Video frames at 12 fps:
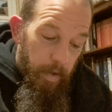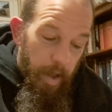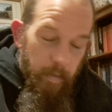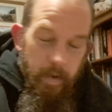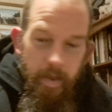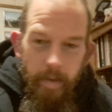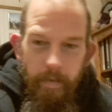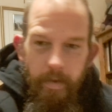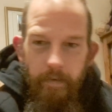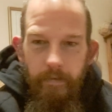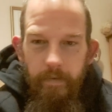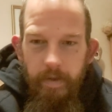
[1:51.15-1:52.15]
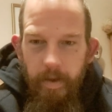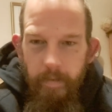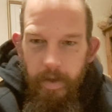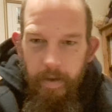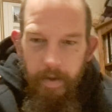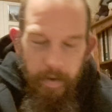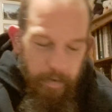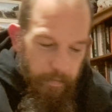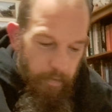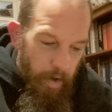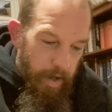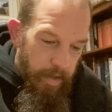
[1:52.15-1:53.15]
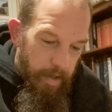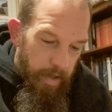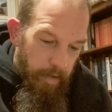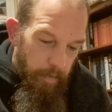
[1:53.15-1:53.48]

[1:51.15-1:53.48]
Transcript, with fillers: I mean some of the some of the phrases he